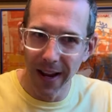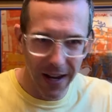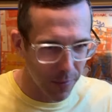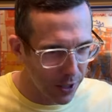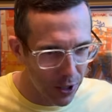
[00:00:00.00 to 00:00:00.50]

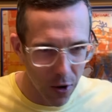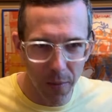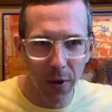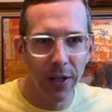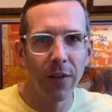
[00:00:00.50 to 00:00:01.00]
And we could go a
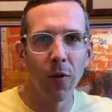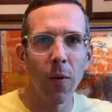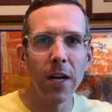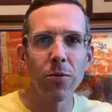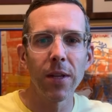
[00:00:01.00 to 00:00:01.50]
million different
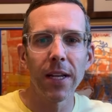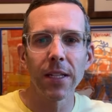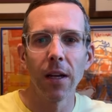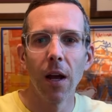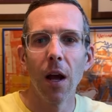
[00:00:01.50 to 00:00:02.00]
ways with
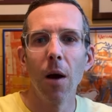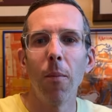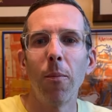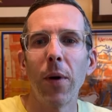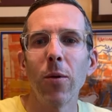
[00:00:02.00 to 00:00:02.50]
this,
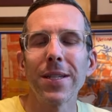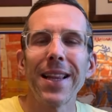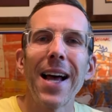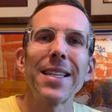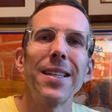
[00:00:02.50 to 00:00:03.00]
but it was
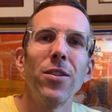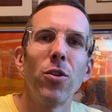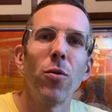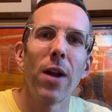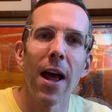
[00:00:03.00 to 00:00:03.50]
less than
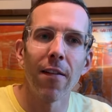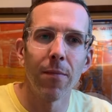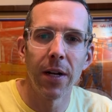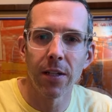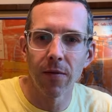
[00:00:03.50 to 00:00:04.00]
2.5
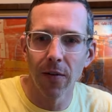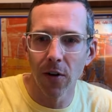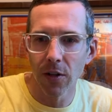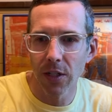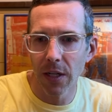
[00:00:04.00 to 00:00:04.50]
minutes of
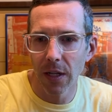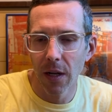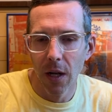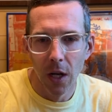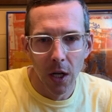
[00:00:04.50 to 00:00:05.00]
FRC.
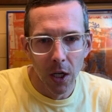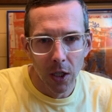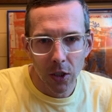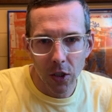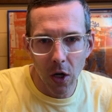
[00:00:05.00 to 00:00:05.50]

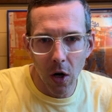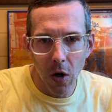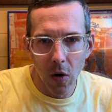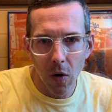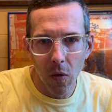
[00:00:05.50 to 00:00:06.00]

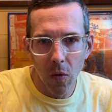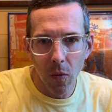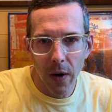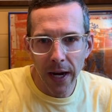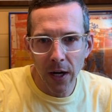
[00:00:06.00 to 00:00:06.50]
So
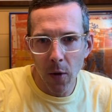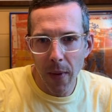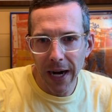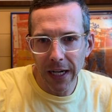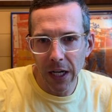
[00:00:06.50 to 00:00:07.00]
when I go
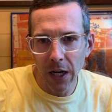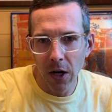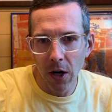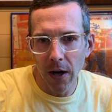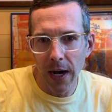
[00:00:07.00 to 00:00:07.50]
back
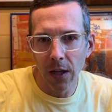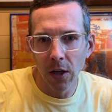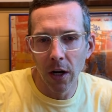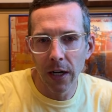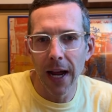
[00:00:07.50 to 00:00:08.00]
here and I
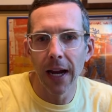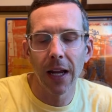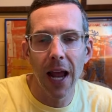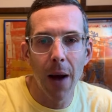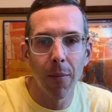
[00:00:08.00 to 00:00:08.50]
look at
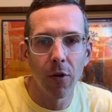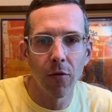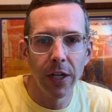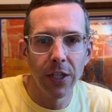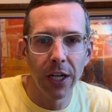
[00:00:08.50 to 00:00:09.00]
Capital
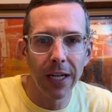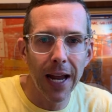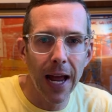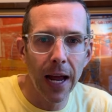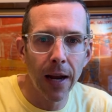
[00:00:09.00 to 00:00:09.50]
Region
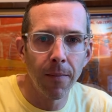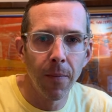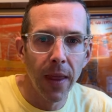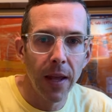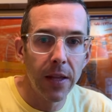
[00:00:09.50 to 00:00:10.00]
again,
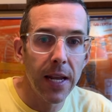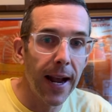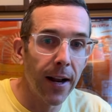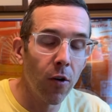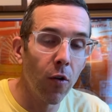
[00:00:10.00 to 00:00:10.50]
the
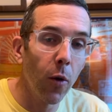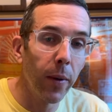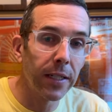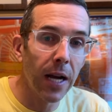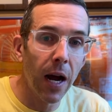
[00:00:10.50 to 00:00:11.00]

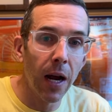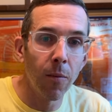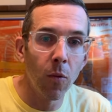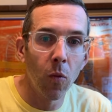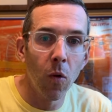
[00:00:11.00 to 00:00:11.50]
anaerobic
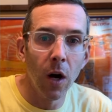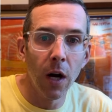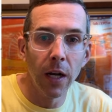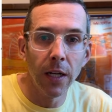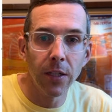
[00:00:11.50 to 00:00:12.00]
time
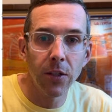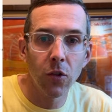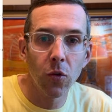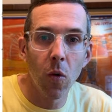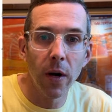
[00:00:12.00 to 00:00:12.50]
was
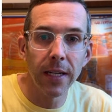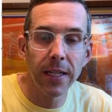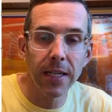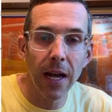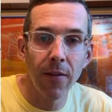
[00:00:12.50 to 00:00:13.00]

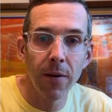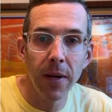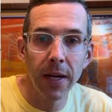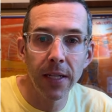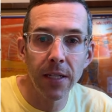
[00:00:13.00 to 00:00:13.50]
27
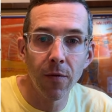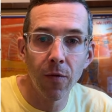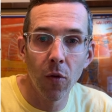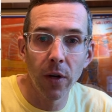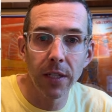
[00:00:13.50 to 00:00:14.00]
minutes and
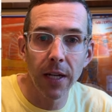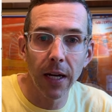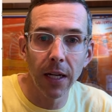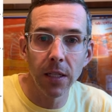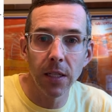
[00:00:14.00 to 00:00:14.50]
40
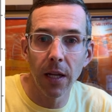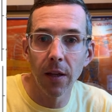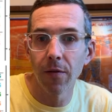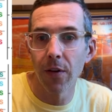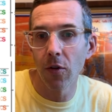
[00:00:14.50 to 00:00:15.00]
seconds and
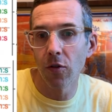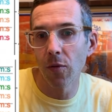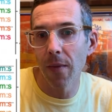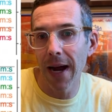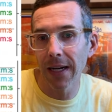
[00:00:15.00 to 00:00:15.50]
the VO2
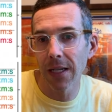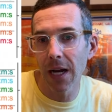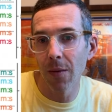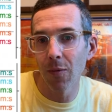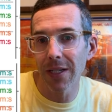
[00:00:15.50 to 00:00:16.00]
max
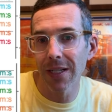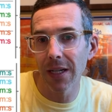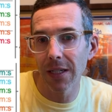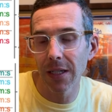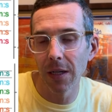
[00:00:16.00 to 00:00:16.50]
time was
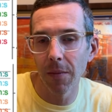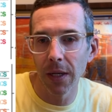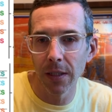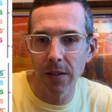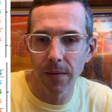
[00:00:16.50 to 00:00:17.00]
16
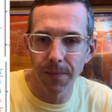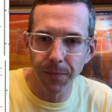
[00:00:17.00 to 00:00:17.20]
minutes.